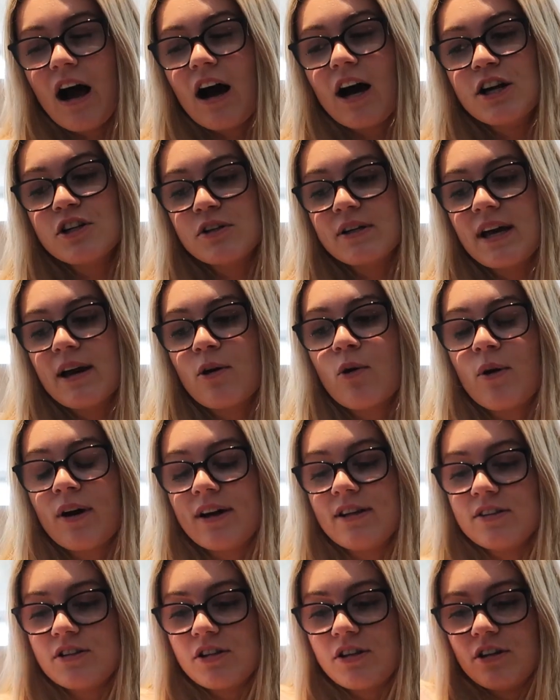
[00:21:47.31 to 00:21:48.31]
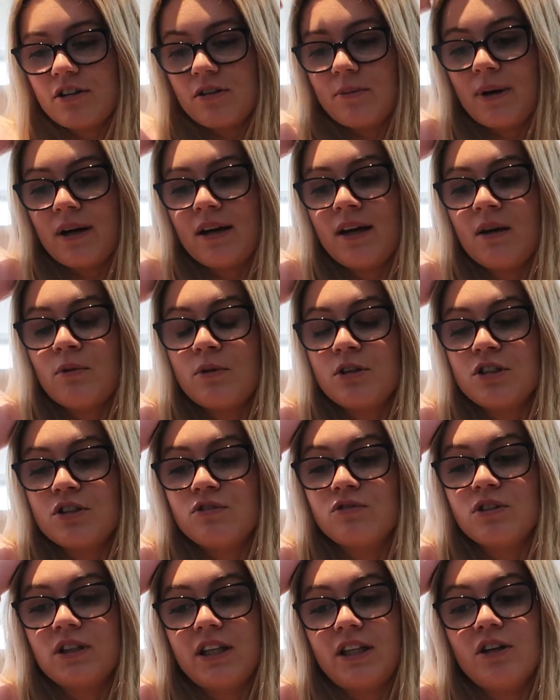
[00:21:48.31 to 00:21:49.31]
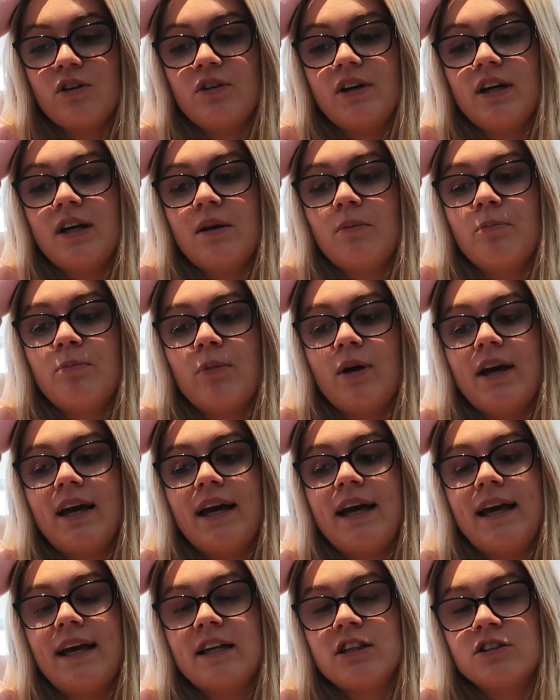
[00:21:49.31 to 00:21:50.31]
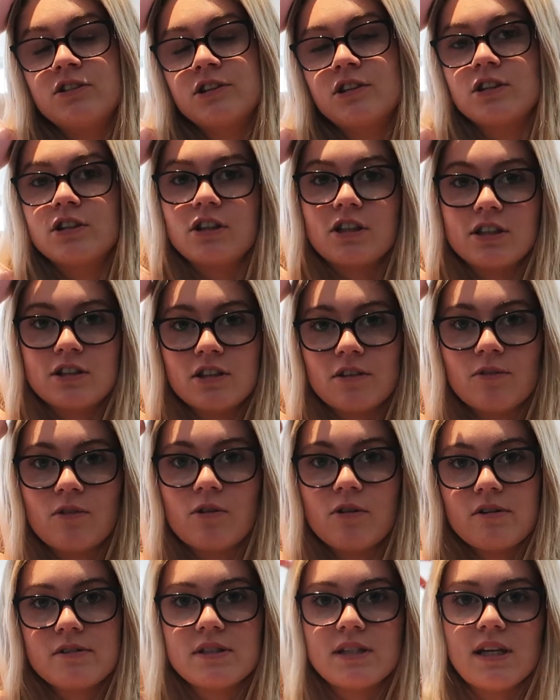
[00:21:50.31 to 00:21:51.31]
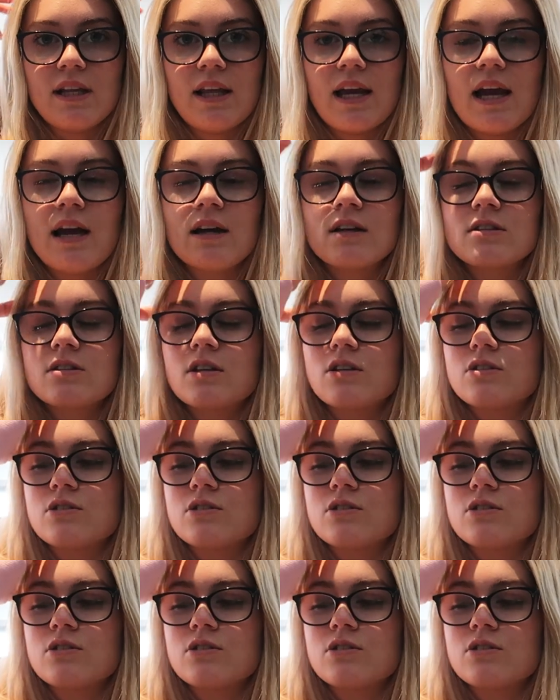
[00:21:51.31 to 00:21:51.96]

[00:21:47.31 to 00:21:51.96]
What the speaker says: I do get quite insecure about it, which is really annoying, but it is because I suffer with celiacs.